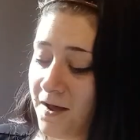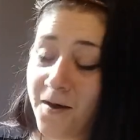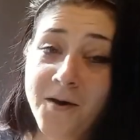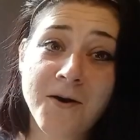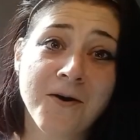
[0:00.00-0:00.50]

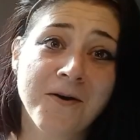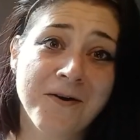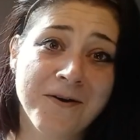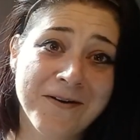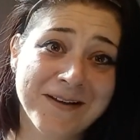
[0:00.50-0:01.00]

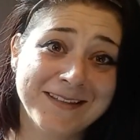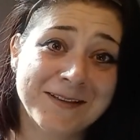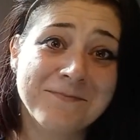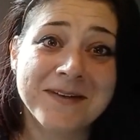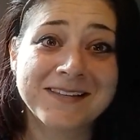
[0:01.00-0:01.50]
Oh, it's
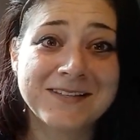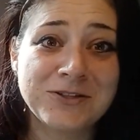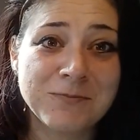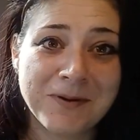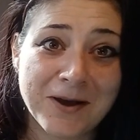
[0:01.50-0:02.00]
a message
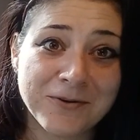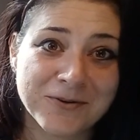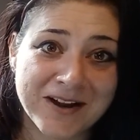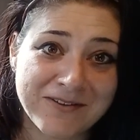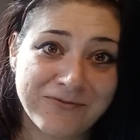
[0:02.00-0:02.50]
about
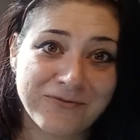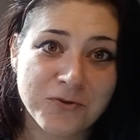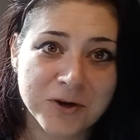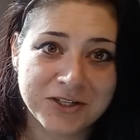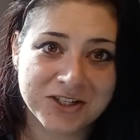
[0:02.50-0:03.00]
great
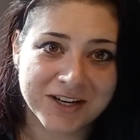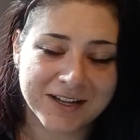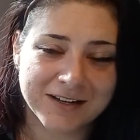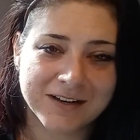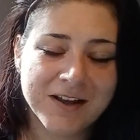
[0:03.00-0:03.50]

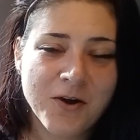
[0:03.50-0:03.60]
fortune.